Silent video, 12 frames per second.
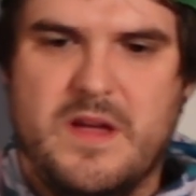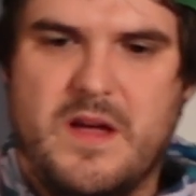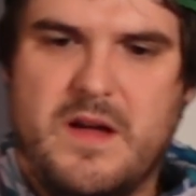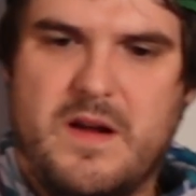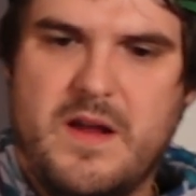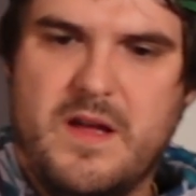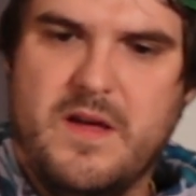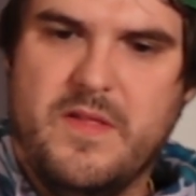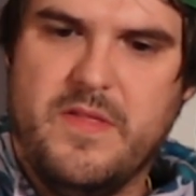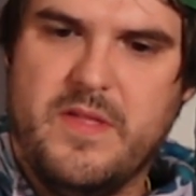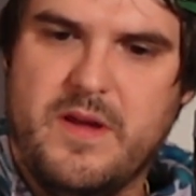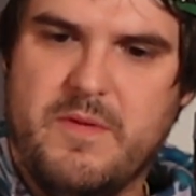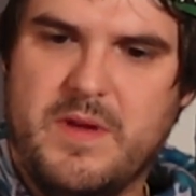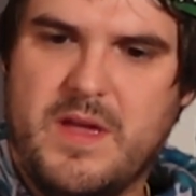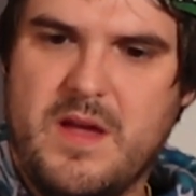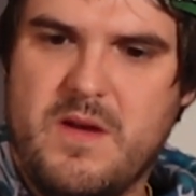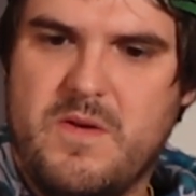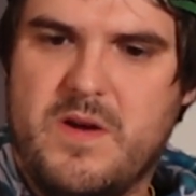All right, there we
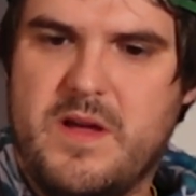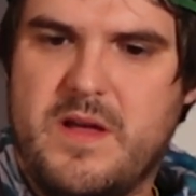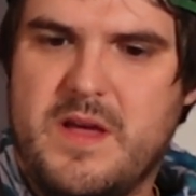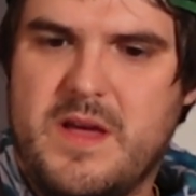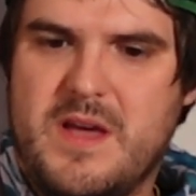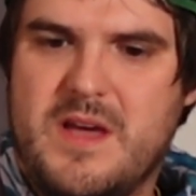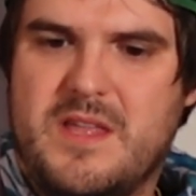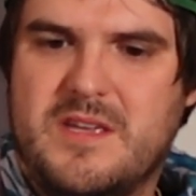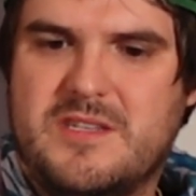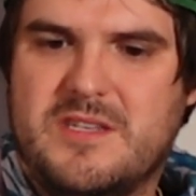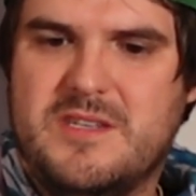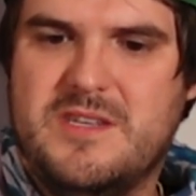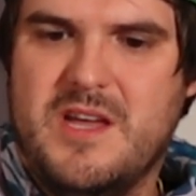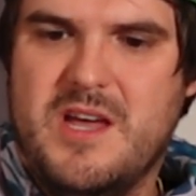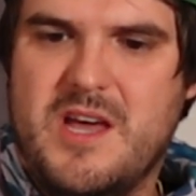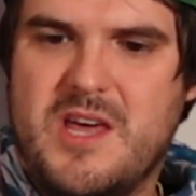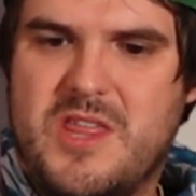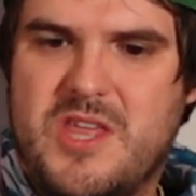go. This is
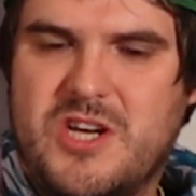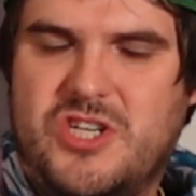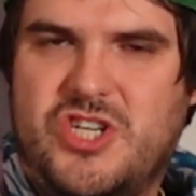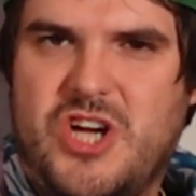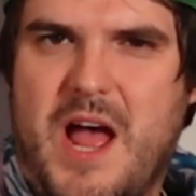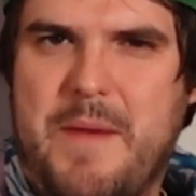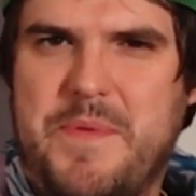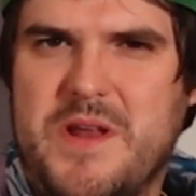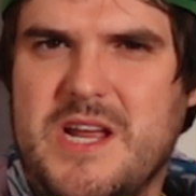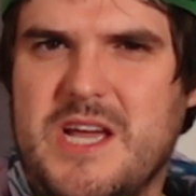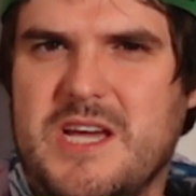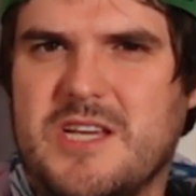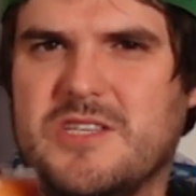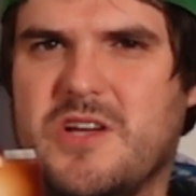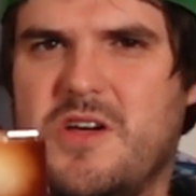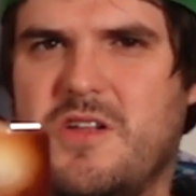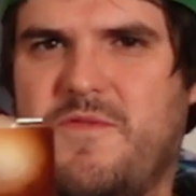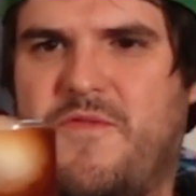the Japanese
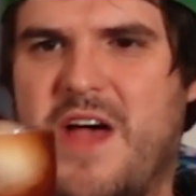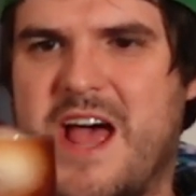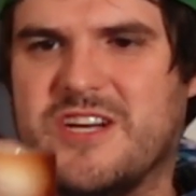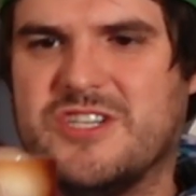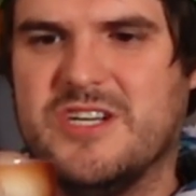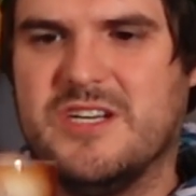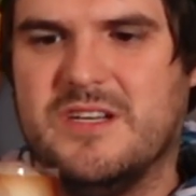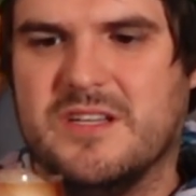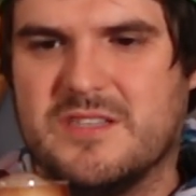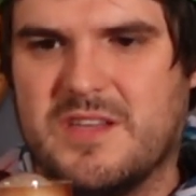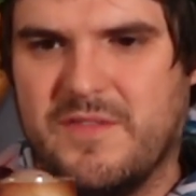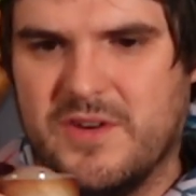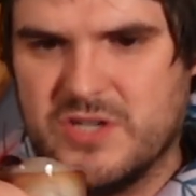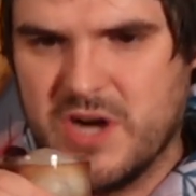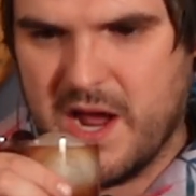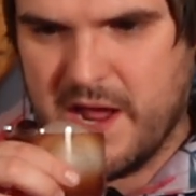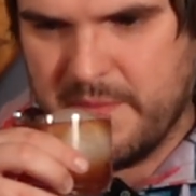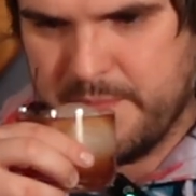Old Fashioned. Let's give it a
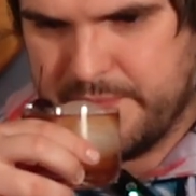try.